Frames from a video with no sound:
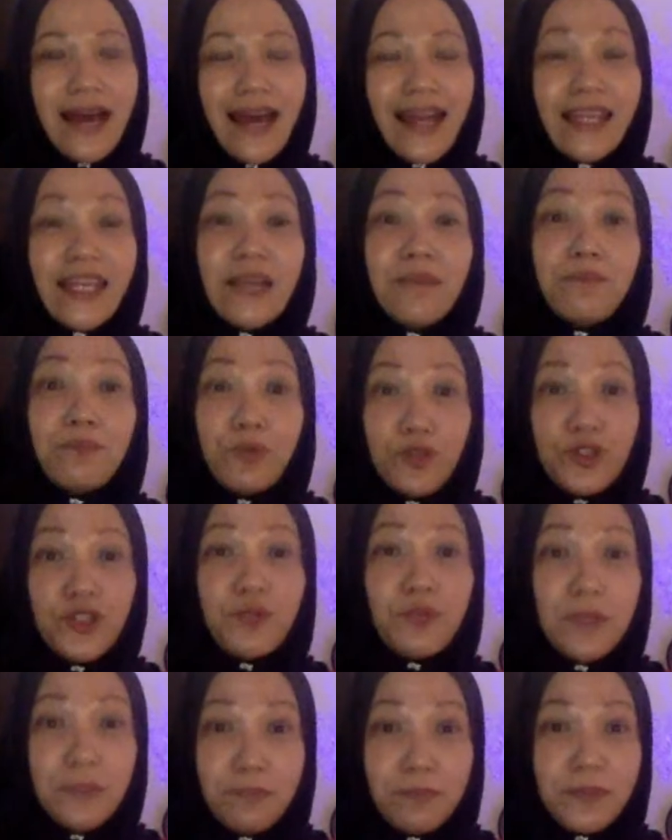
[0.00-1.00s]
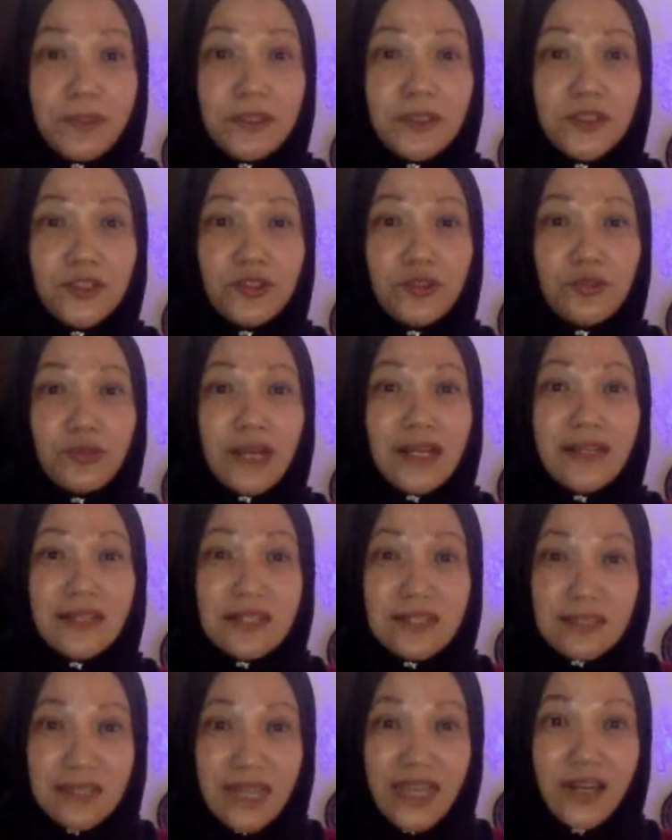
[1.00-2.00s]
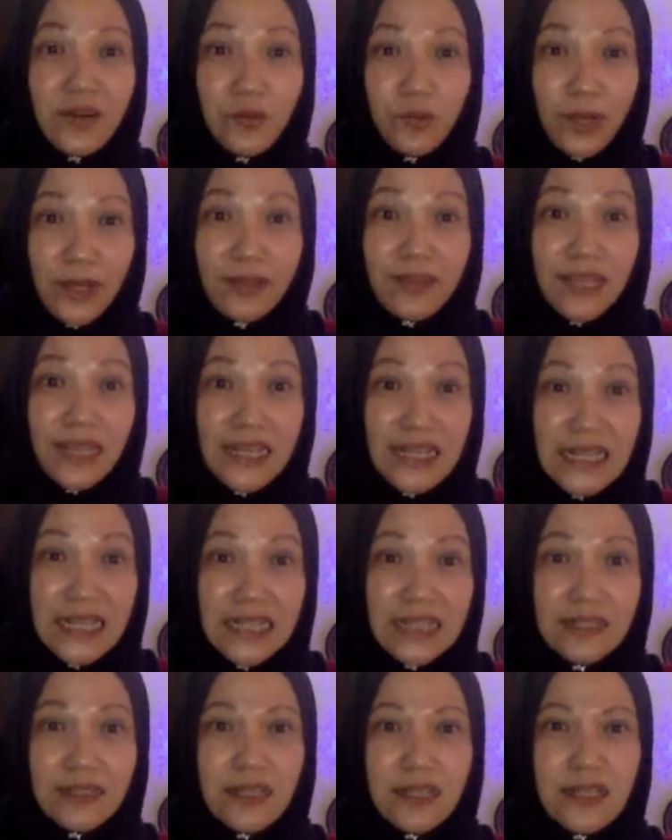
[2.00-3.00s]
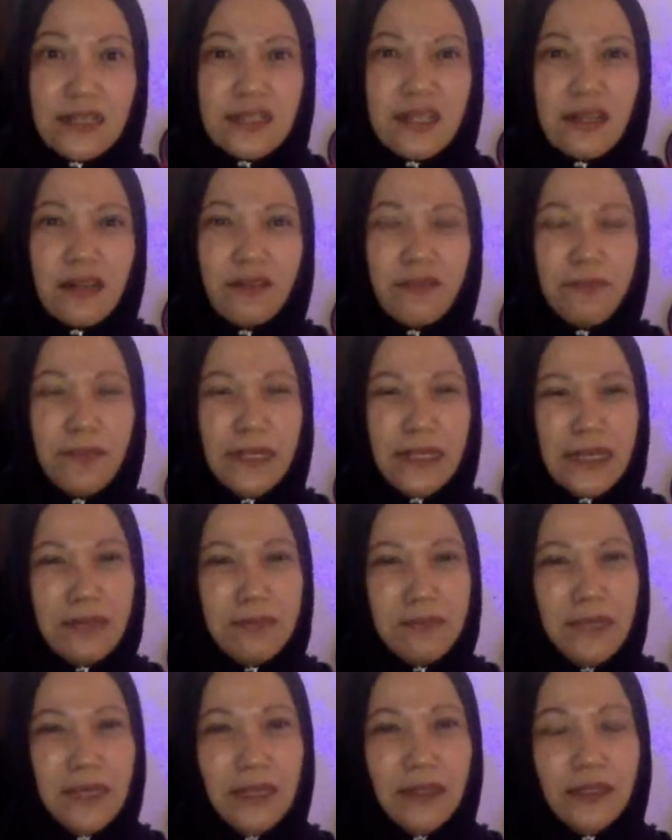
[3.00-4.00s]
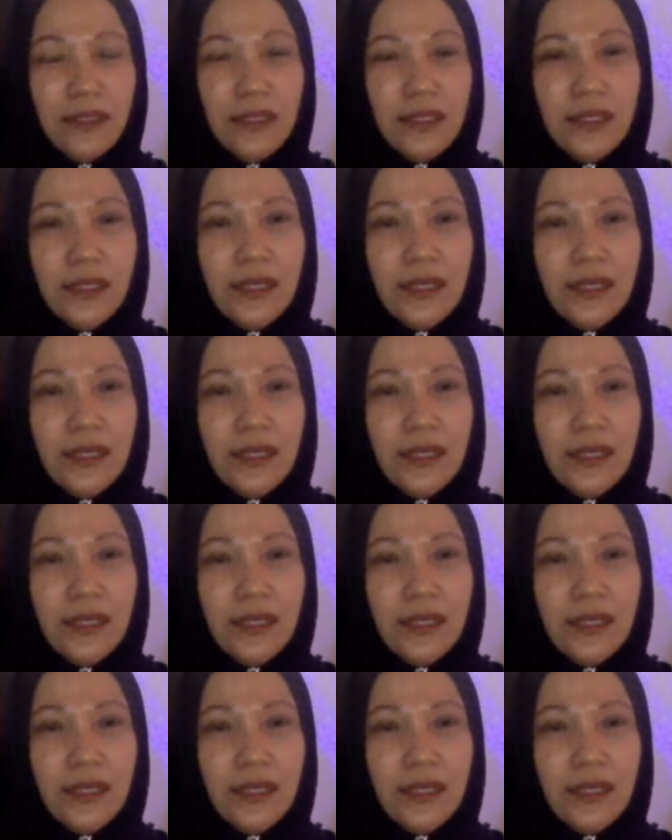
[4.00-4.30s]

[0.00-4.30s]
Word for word: i can push people to understand what they need instead of becoming